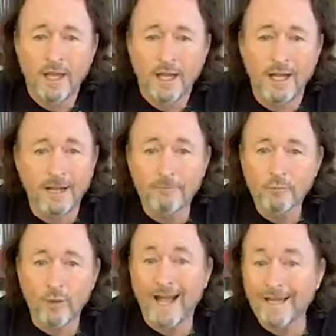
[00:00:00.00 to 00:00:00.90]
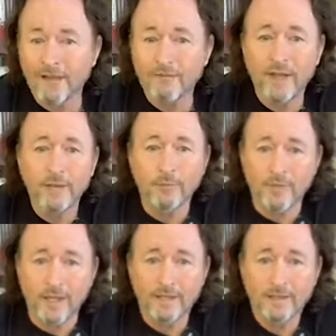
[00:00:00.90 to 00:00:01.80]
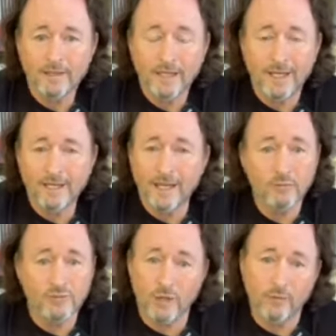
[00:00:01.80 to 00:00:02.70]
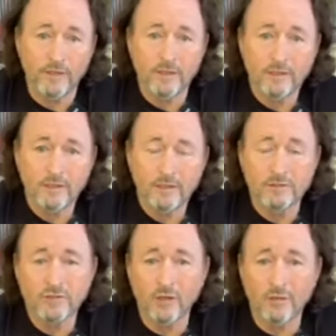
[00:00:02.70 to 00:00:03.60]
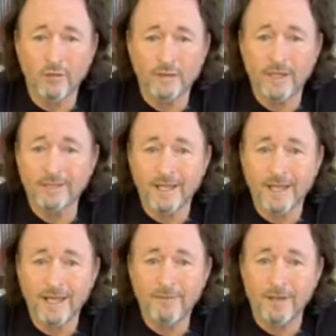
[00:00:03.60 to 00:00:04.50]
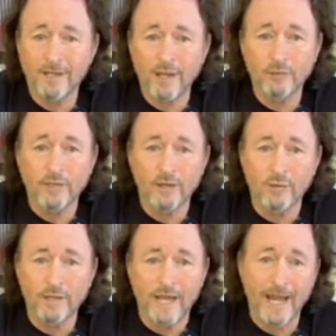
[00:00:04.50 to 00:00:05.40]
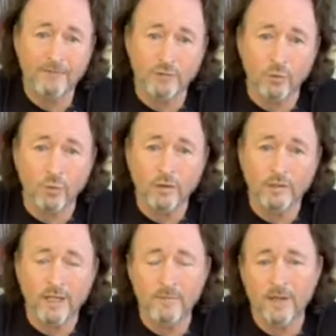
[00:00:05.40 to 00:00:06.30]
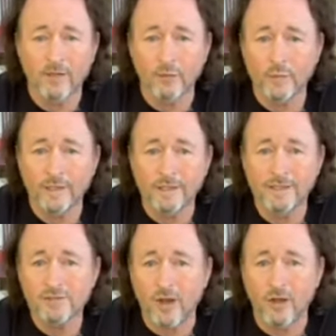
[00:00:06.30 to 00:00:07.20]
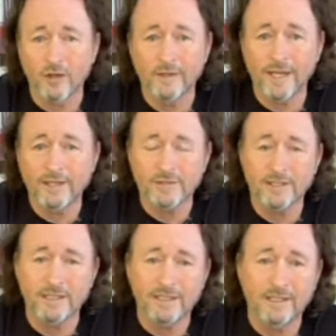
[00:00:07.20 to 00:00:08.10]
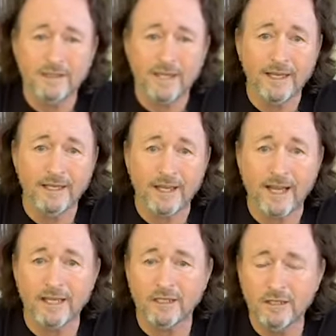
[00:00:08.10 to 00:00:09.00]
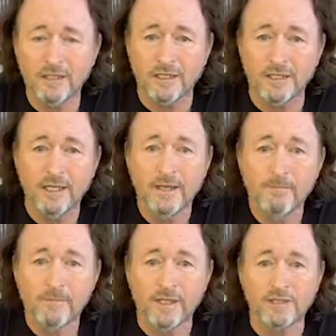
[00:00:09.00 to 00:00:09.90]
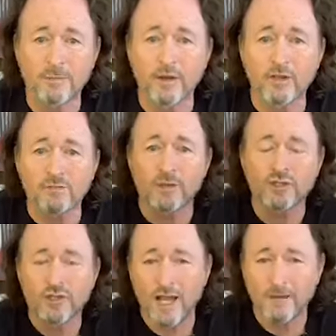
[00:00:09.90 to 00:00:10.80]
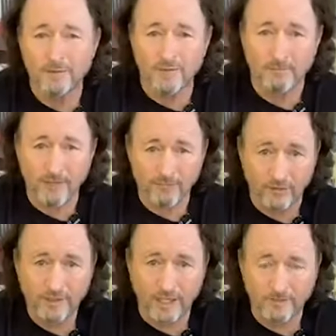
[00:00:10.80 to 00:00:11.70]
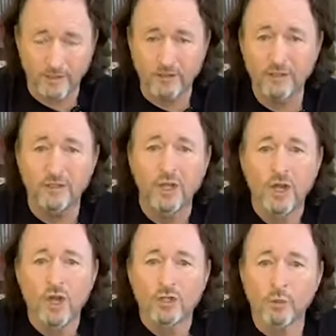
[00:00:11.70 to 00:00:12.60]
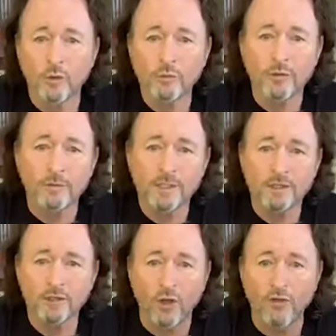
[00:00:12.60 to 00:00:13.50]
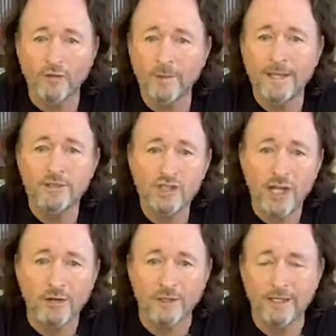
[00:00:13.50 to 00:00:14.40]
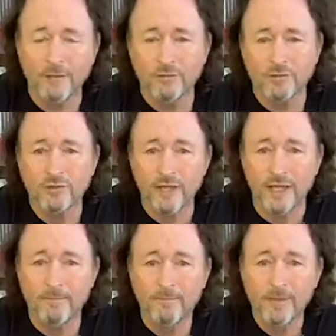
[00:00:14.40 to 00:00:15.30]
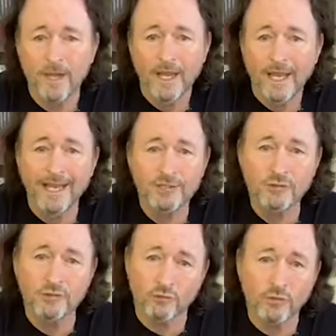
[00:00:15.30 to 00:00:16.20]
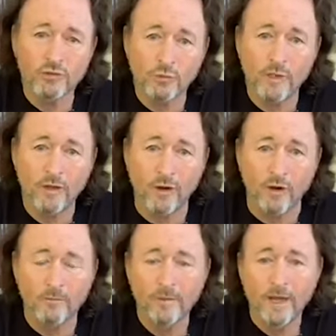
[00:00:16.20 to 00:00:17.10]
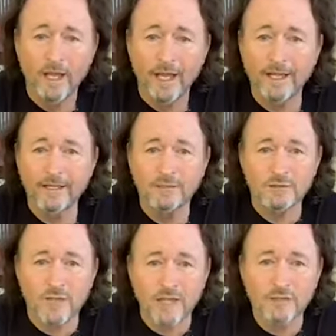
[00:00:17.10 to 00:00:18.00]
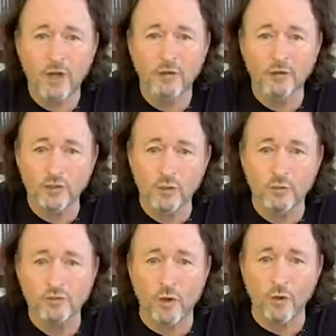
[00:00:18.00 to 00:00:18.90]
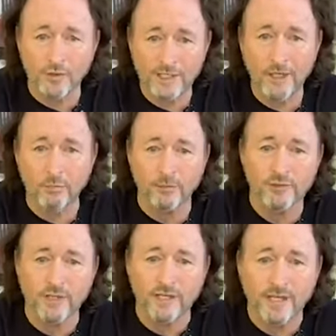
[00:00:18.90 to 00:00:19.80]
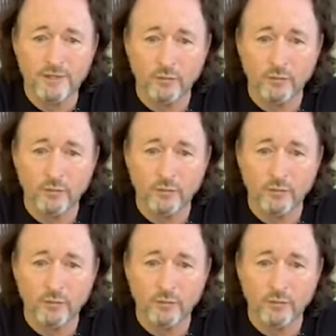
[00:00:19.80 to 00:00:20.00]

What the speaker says: Well, I got fed up with that. I was done with it. And so at that time, I would go in after work, come in on the weekends, holidays. I did anything that I could and spend as much time as my free time as I could to work with a particular dolphin named Cherry. That was her name. And she was a real sweetheart. And I taught her to do what's called a tail present. That's